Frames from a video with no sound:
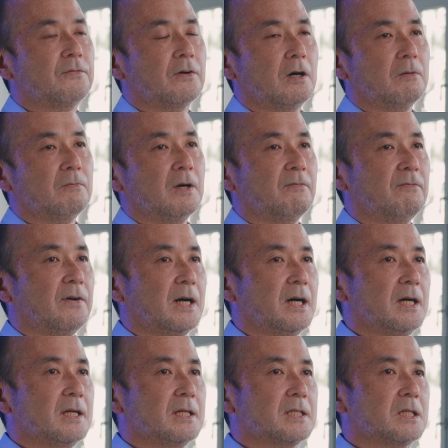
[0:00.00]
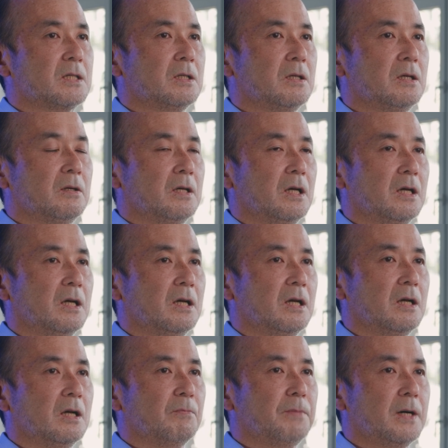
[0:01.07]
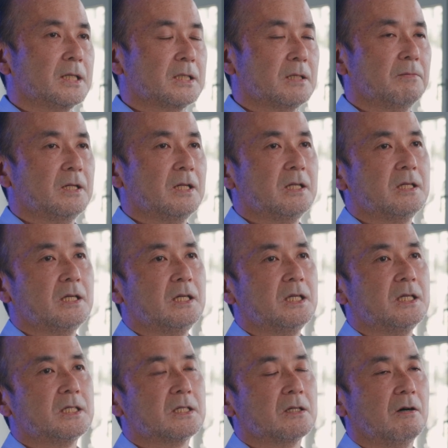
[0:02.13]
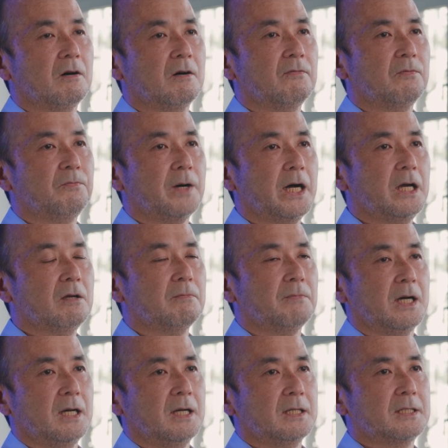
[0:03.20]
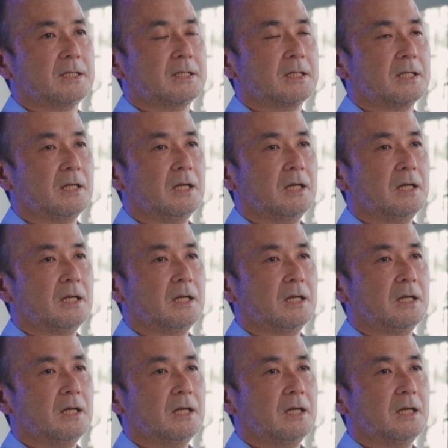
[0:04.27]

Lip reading: from a vast possibilities of biomass?